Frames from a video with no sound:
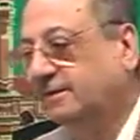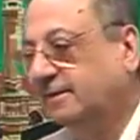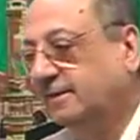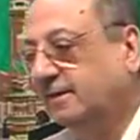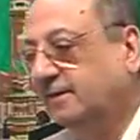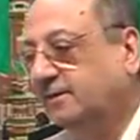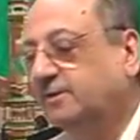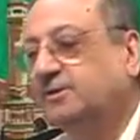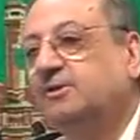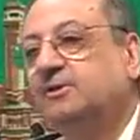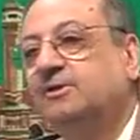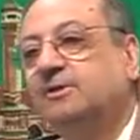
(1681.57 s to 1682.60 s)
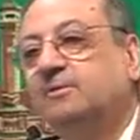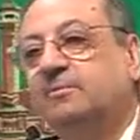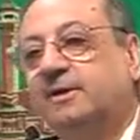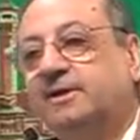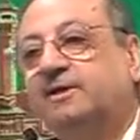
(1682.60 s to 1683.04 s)

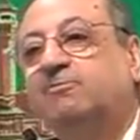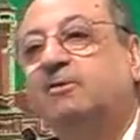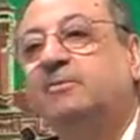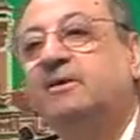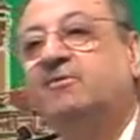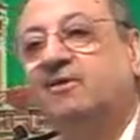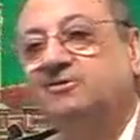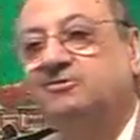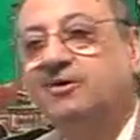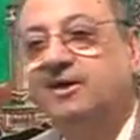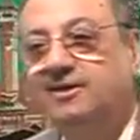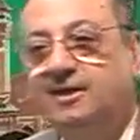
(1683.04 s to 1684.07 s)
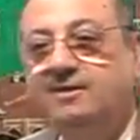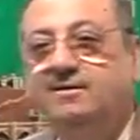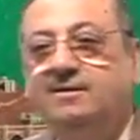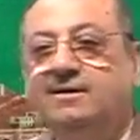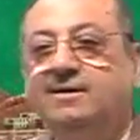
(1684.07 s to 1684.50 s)
But it will be
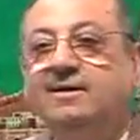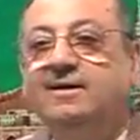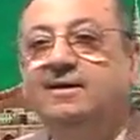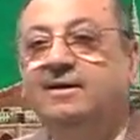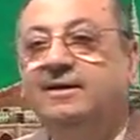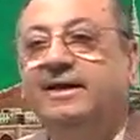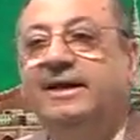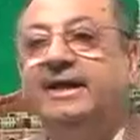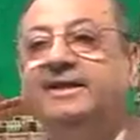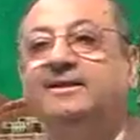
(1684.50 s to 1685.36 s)
translated in the